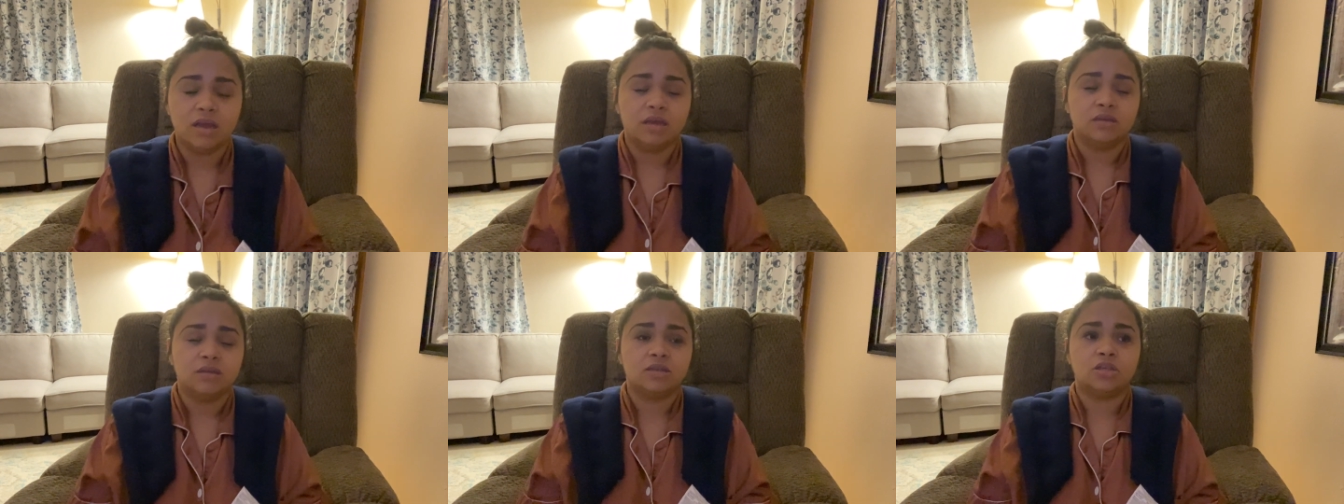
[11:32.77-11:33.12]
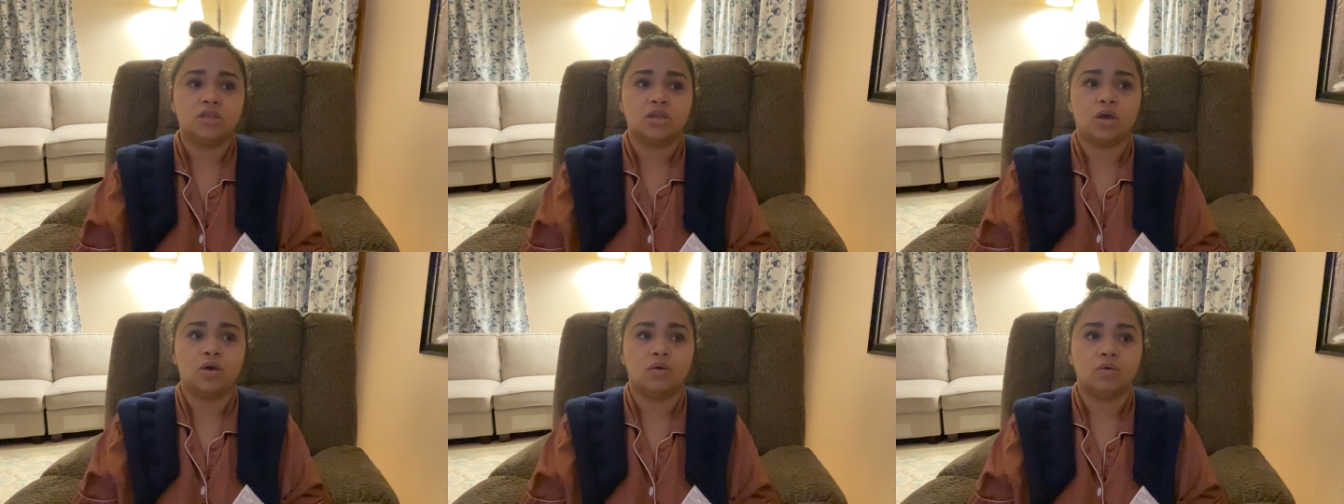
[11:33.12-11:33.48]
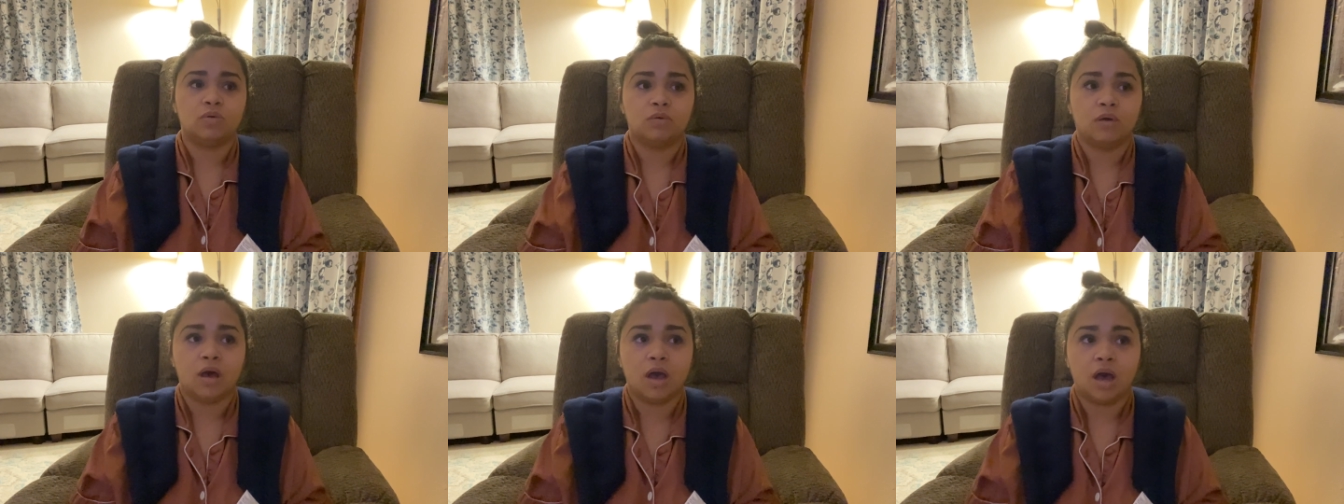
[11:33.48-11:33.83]

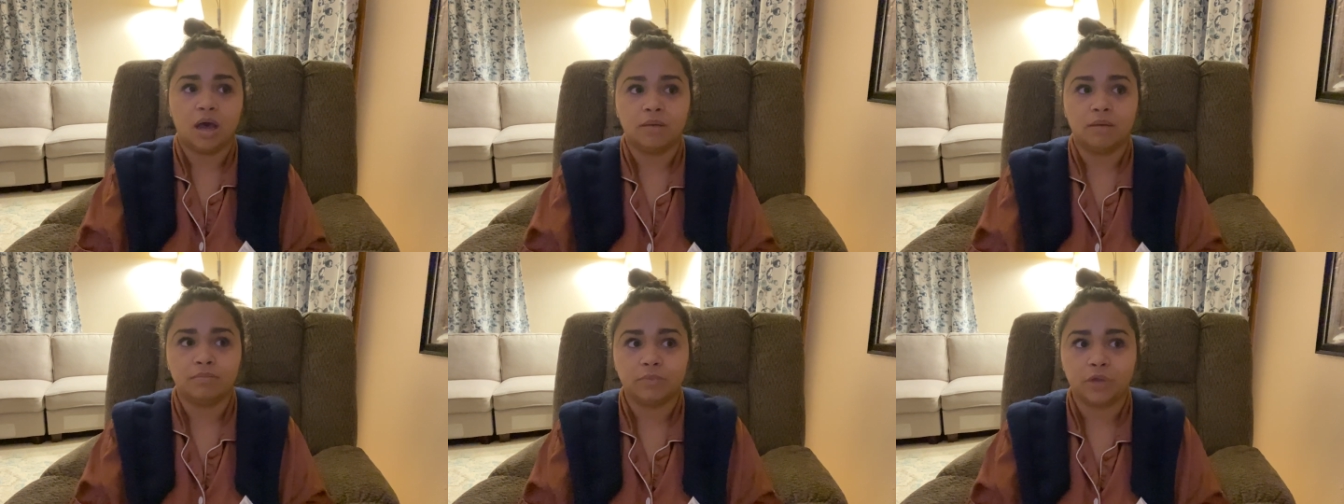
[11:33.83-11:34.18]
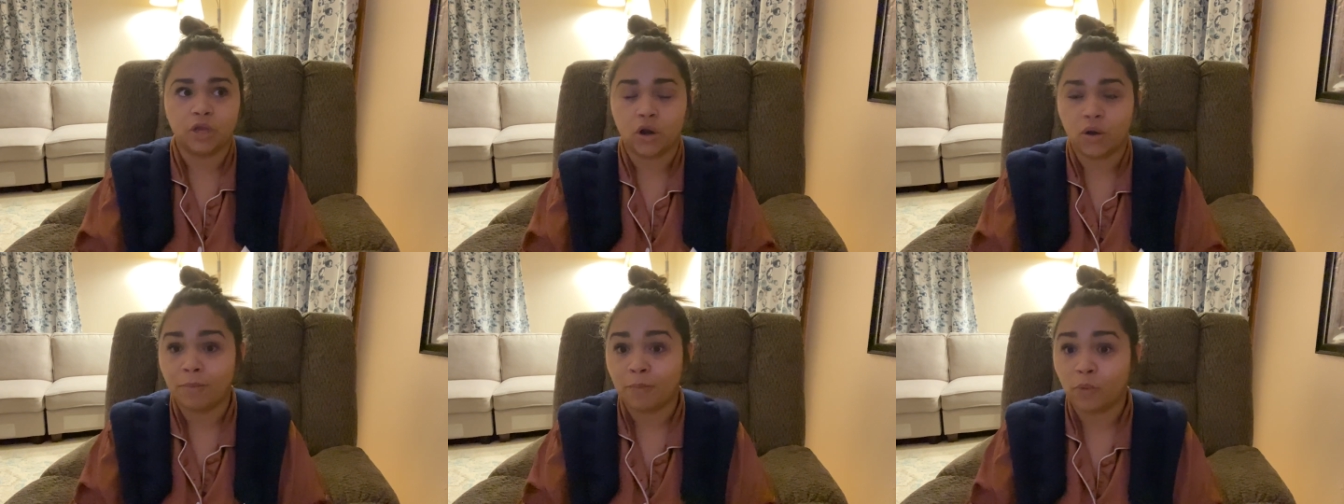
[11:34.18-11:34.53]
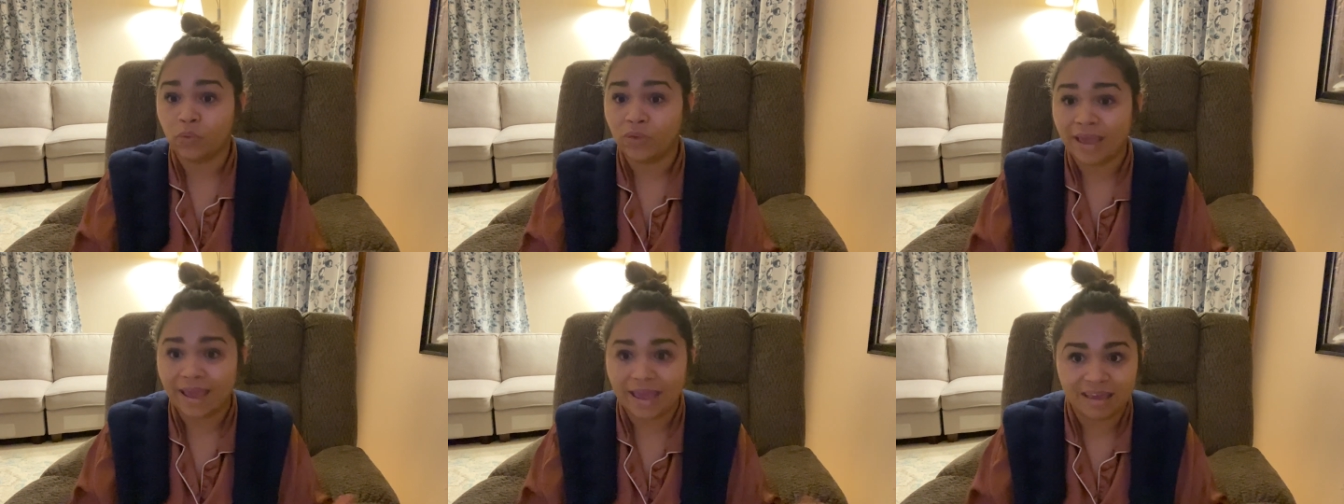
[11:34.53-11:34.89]
So, you know, I'm
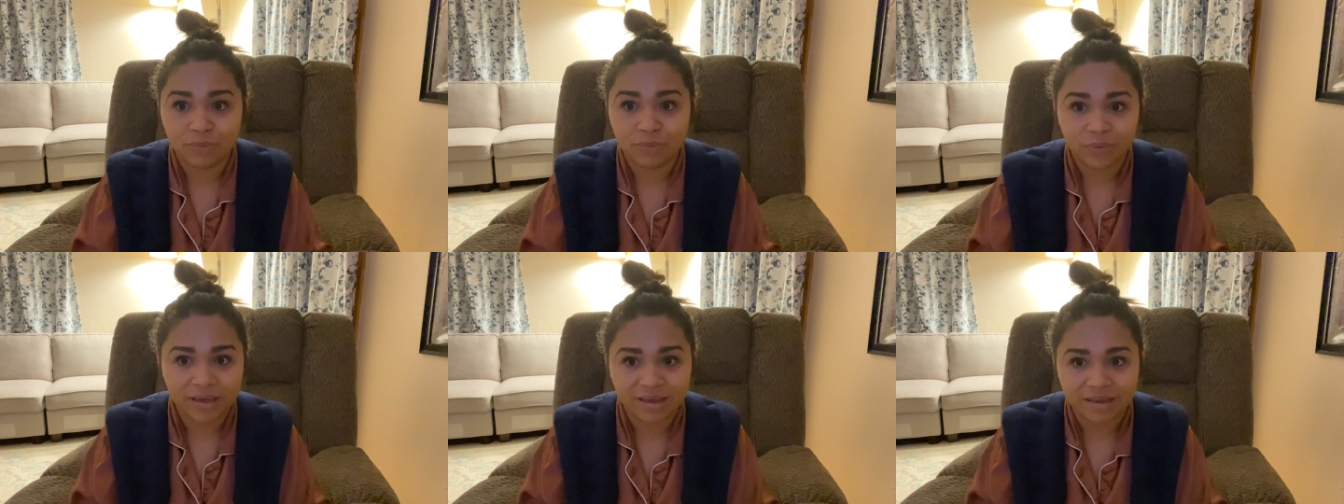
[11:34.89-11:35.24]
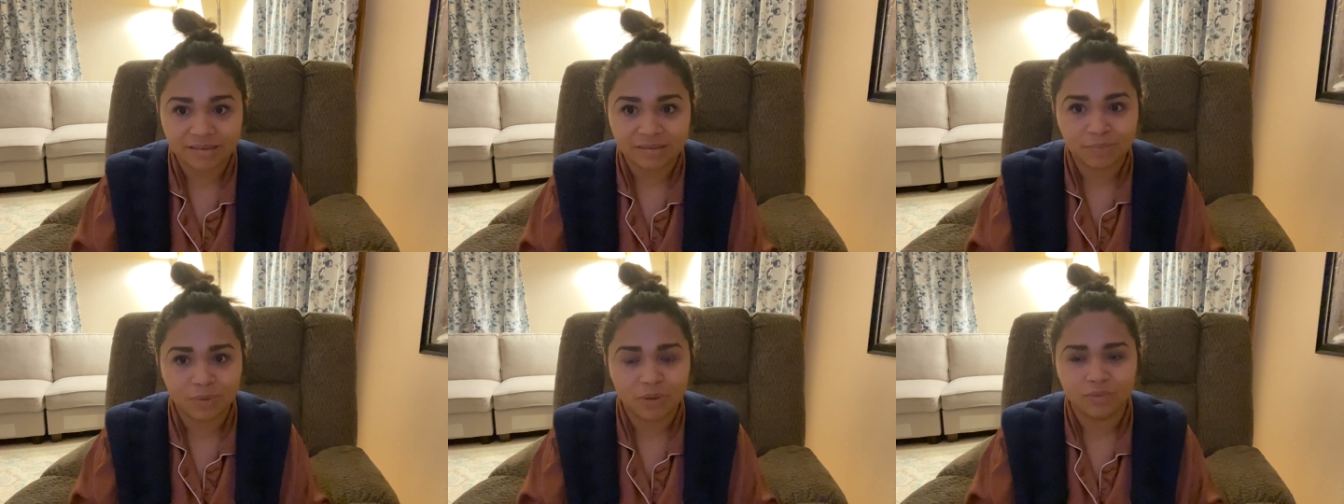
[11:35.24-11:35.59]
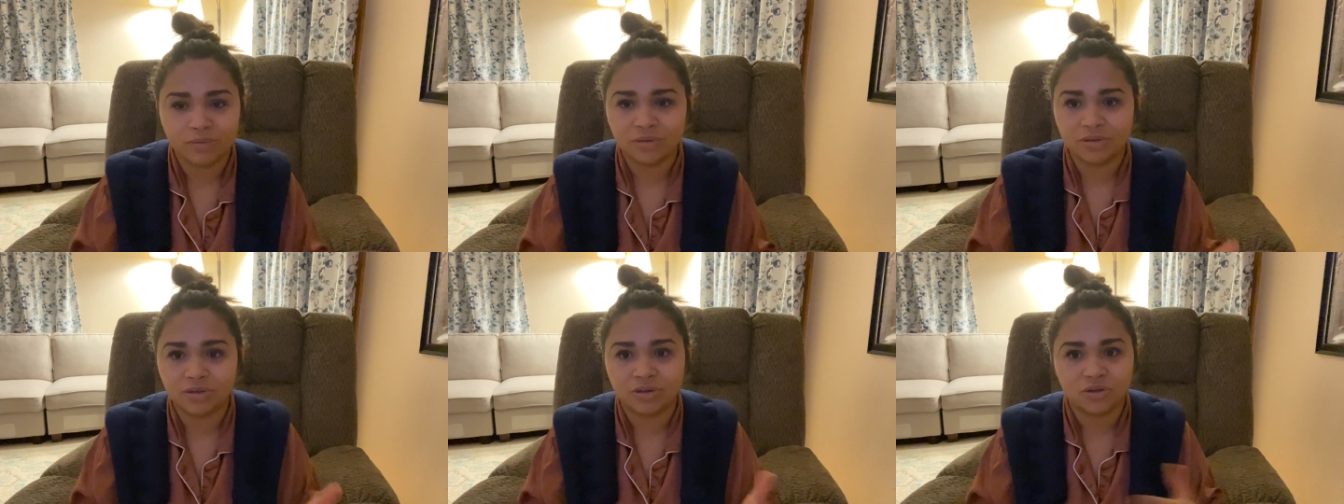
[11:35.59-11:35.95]
only 8 weeks
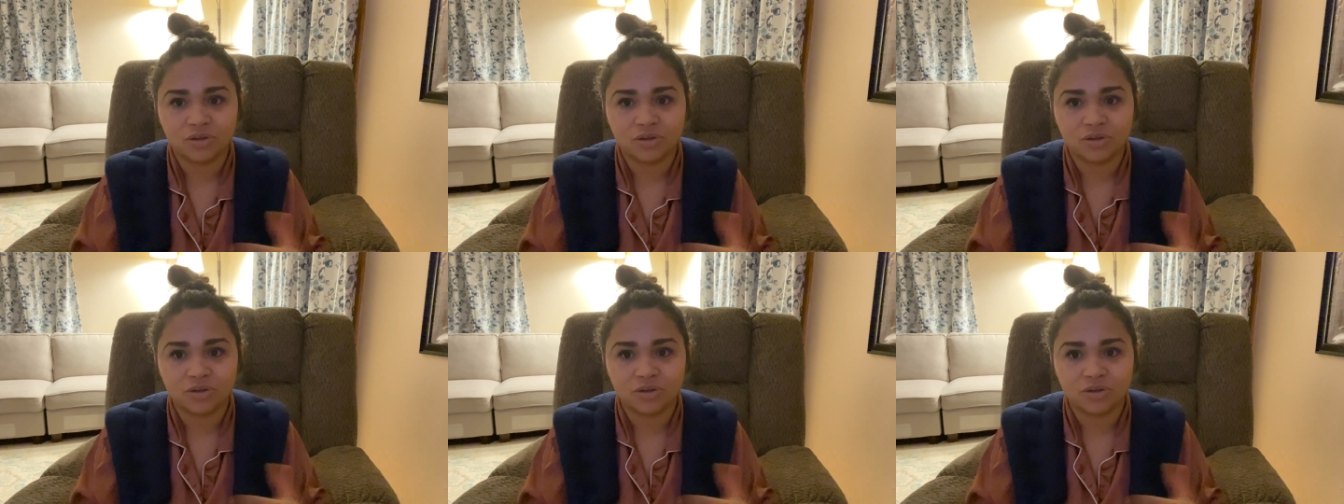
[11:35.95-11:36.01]
post